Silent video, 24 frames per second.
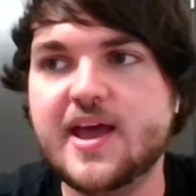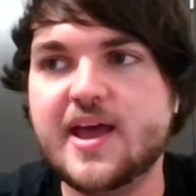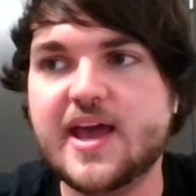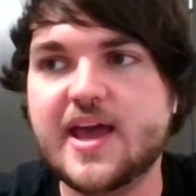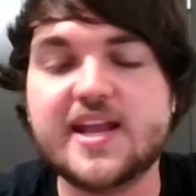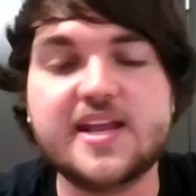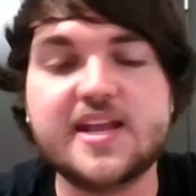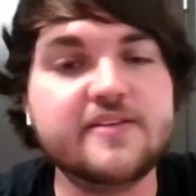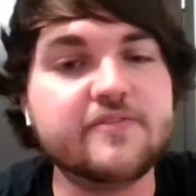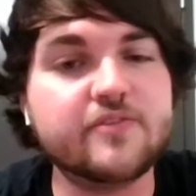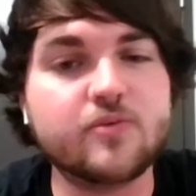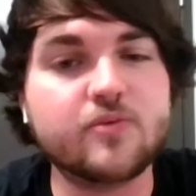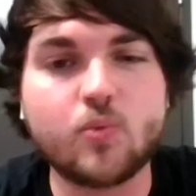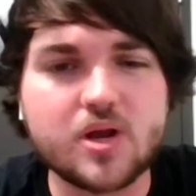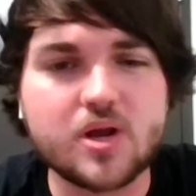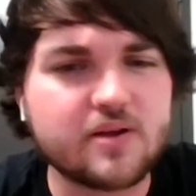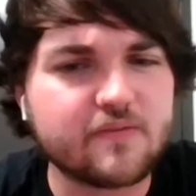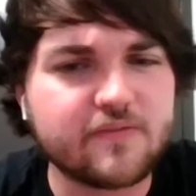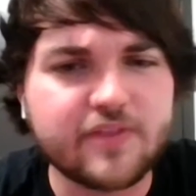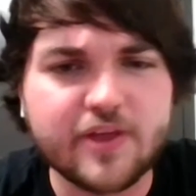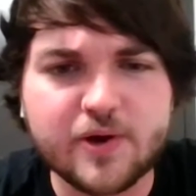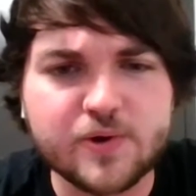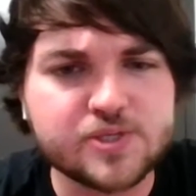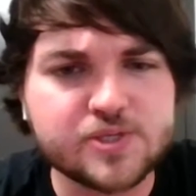And even one
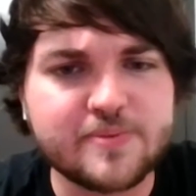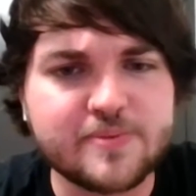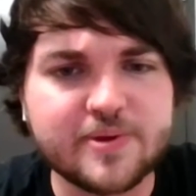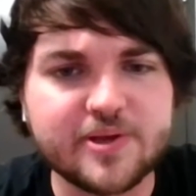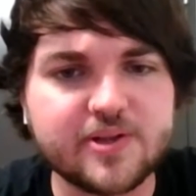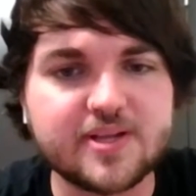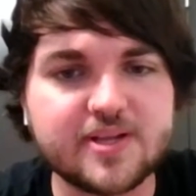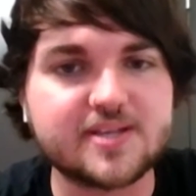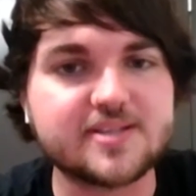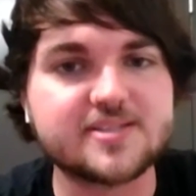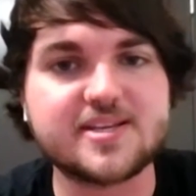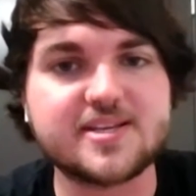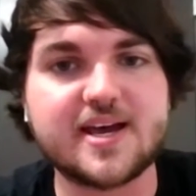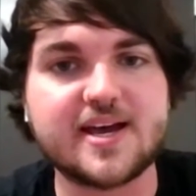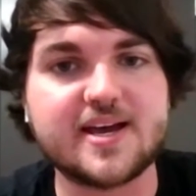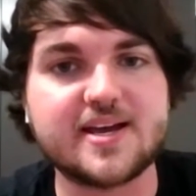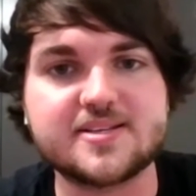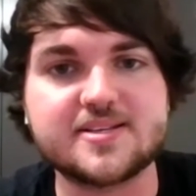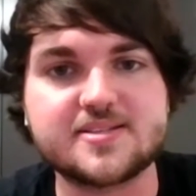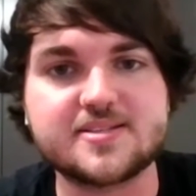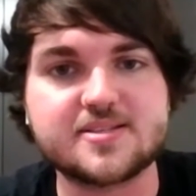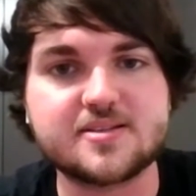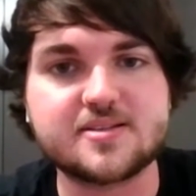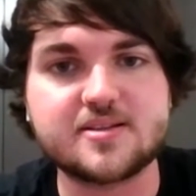of those buildings
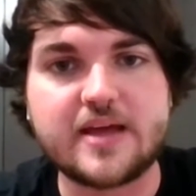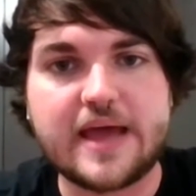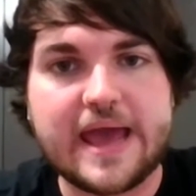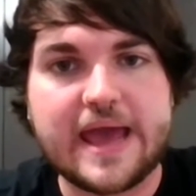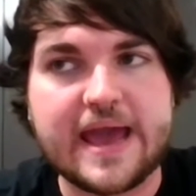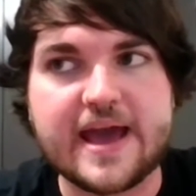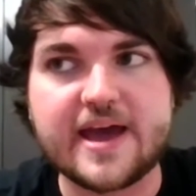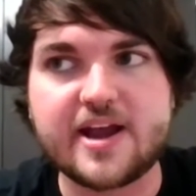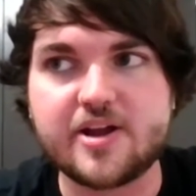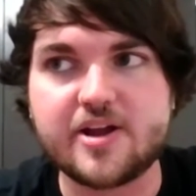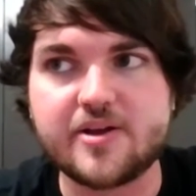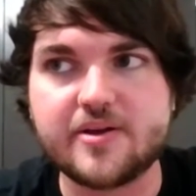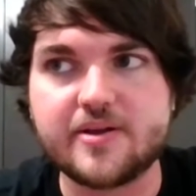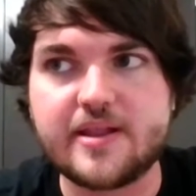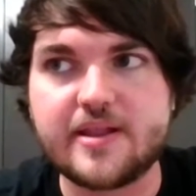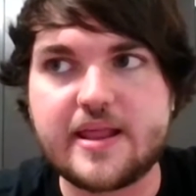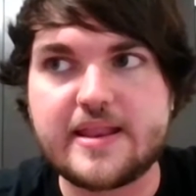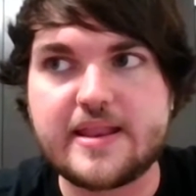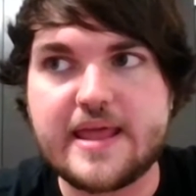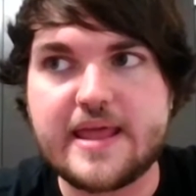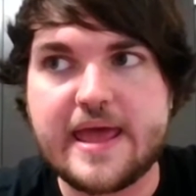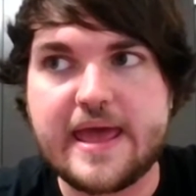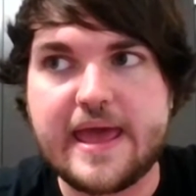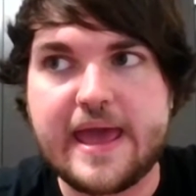has had a
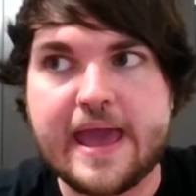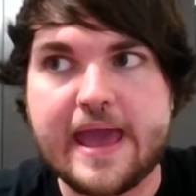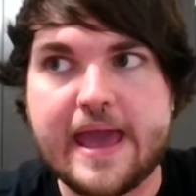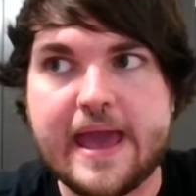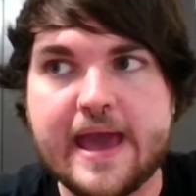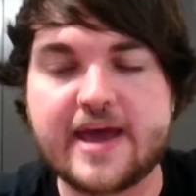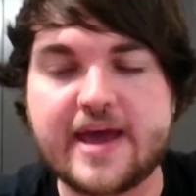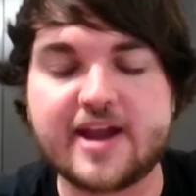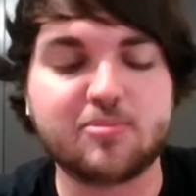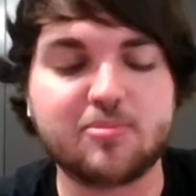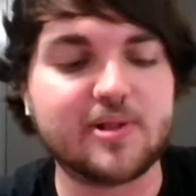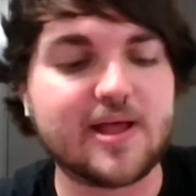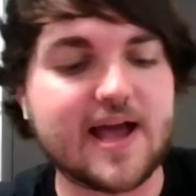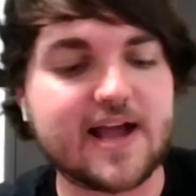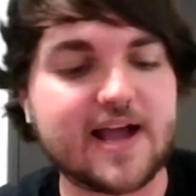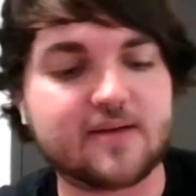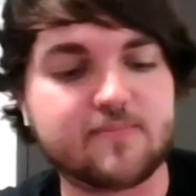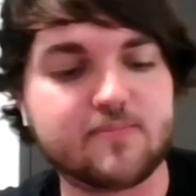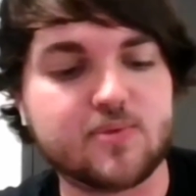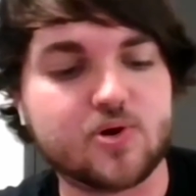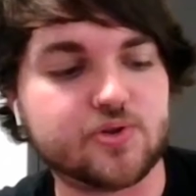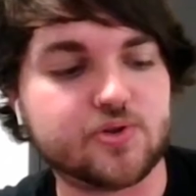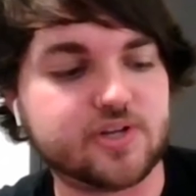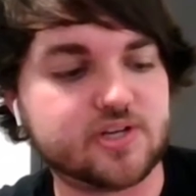black
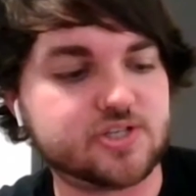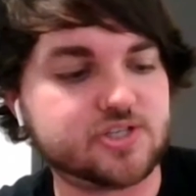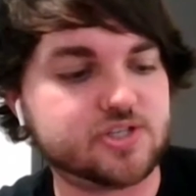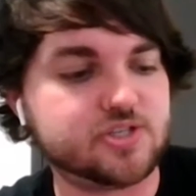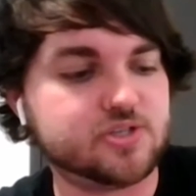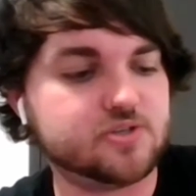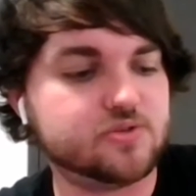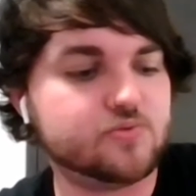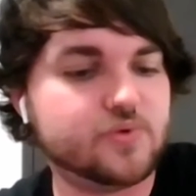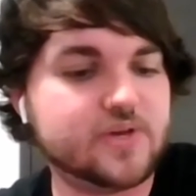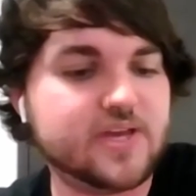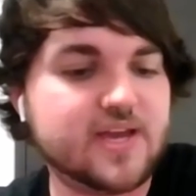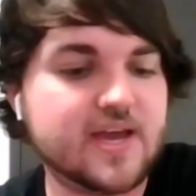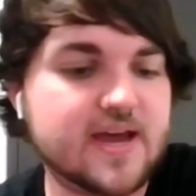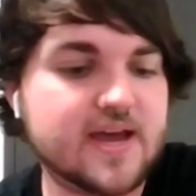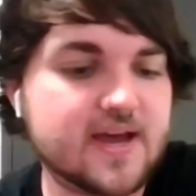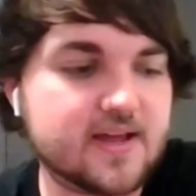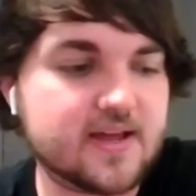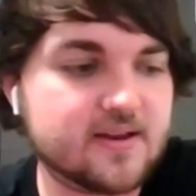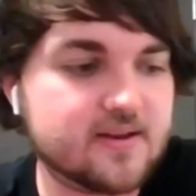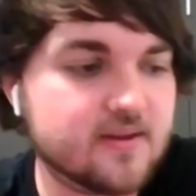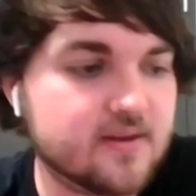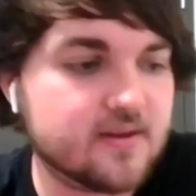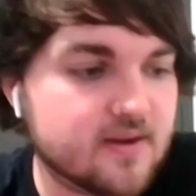mold issue. We
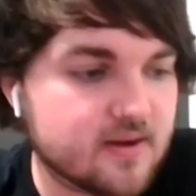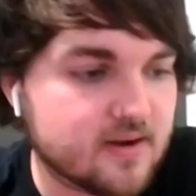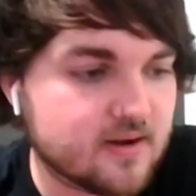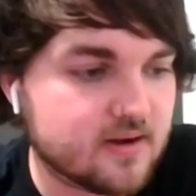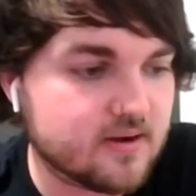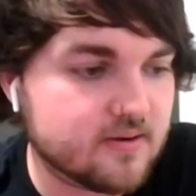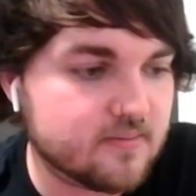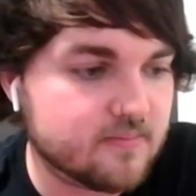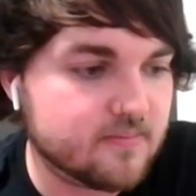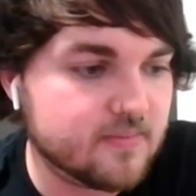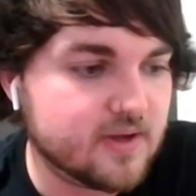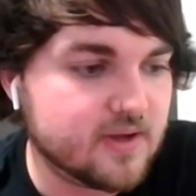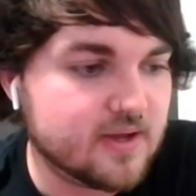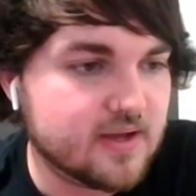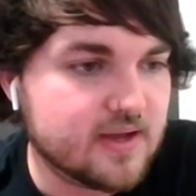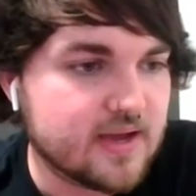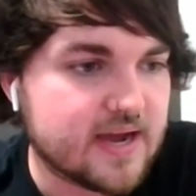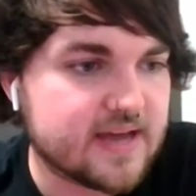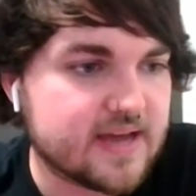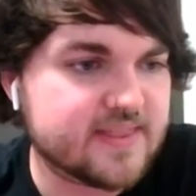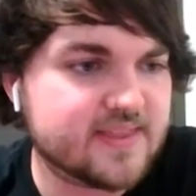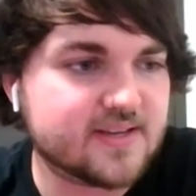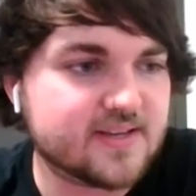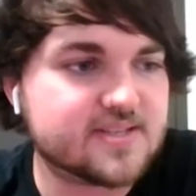had,
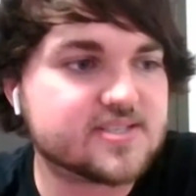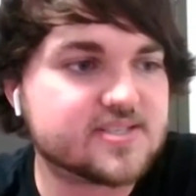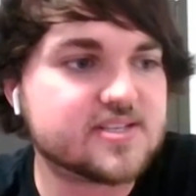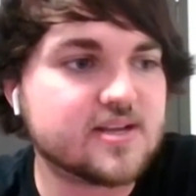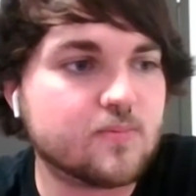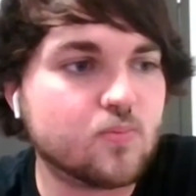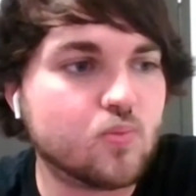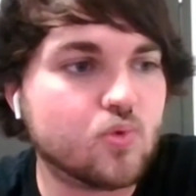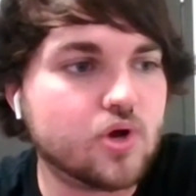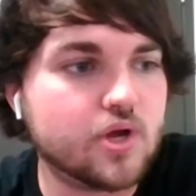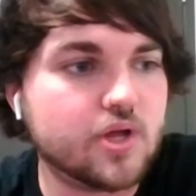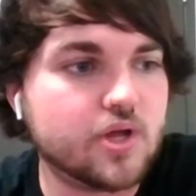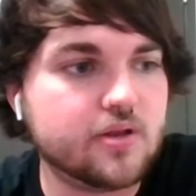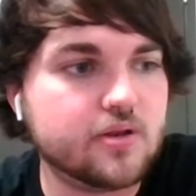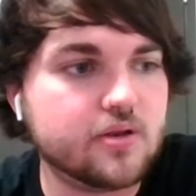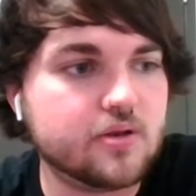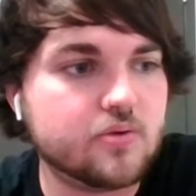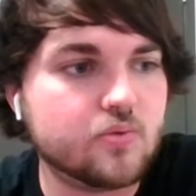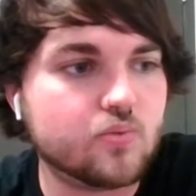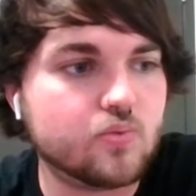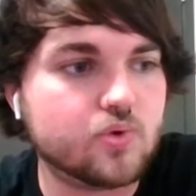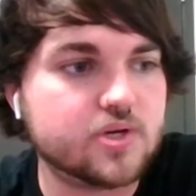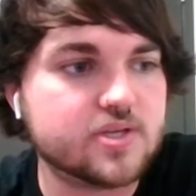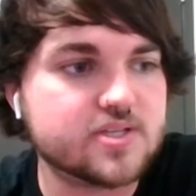I think someone
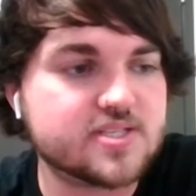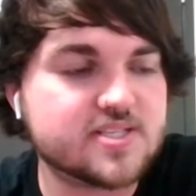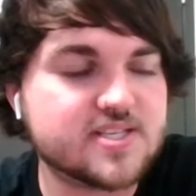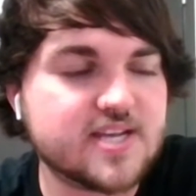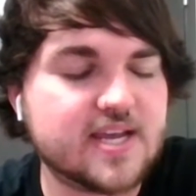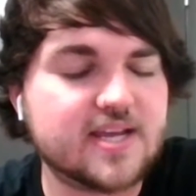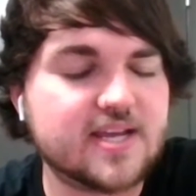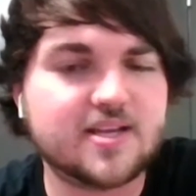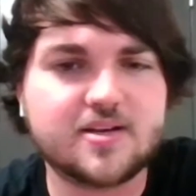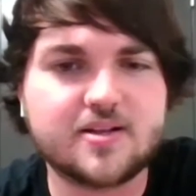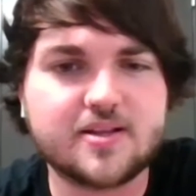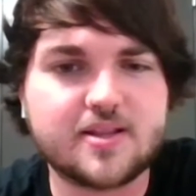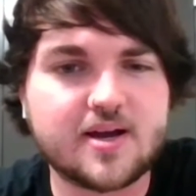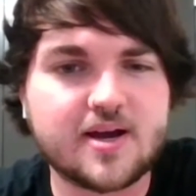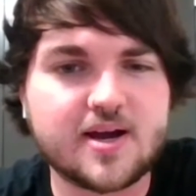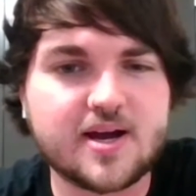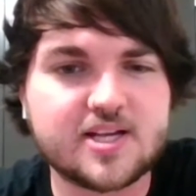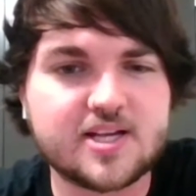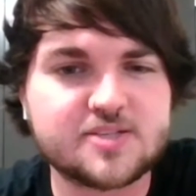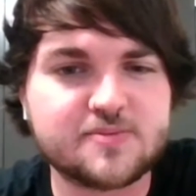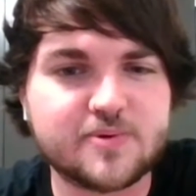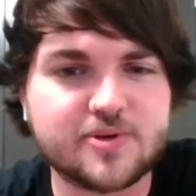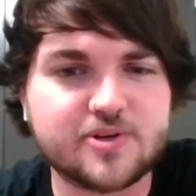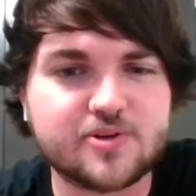was taken to the
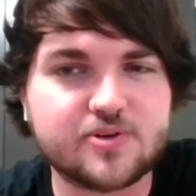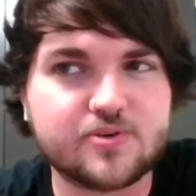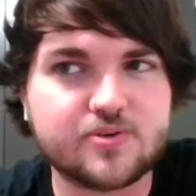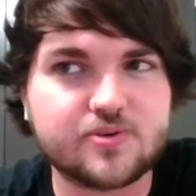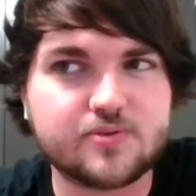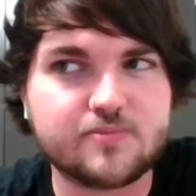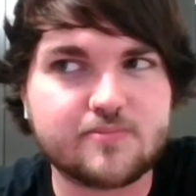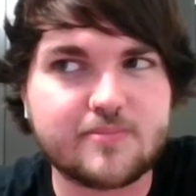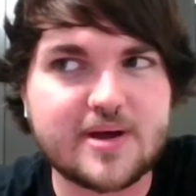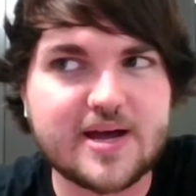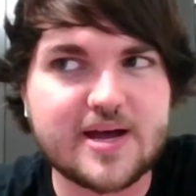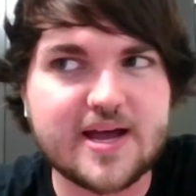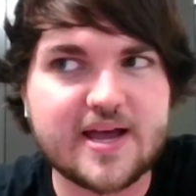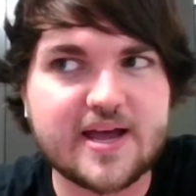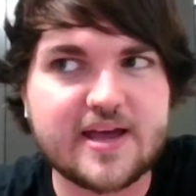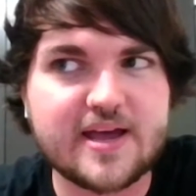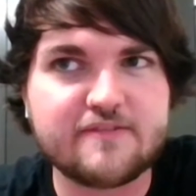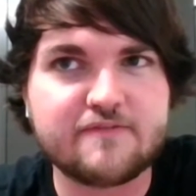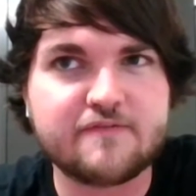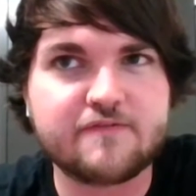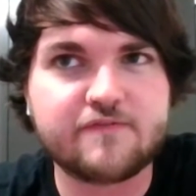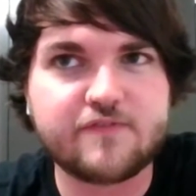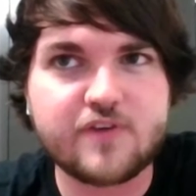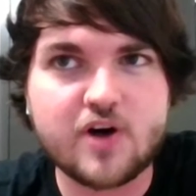hospital my
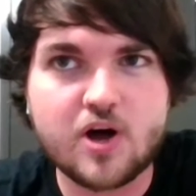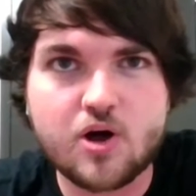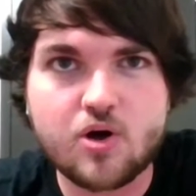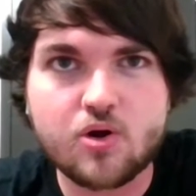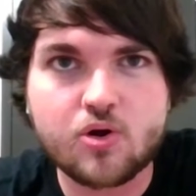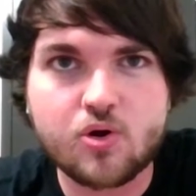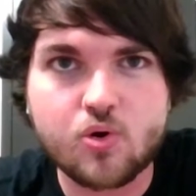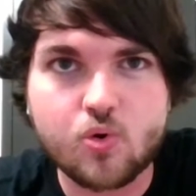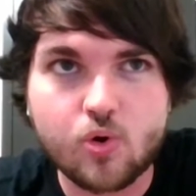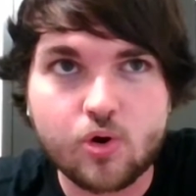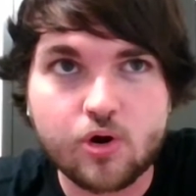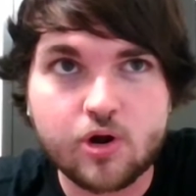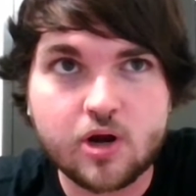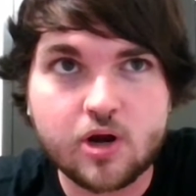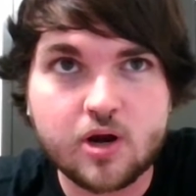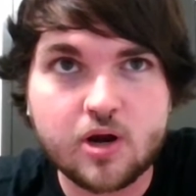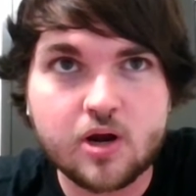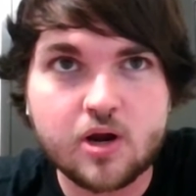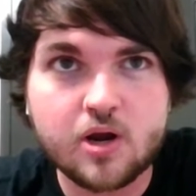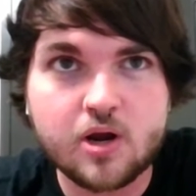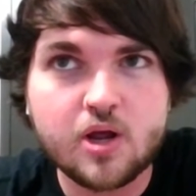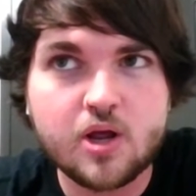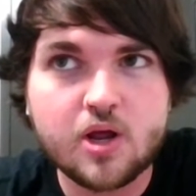fall quarter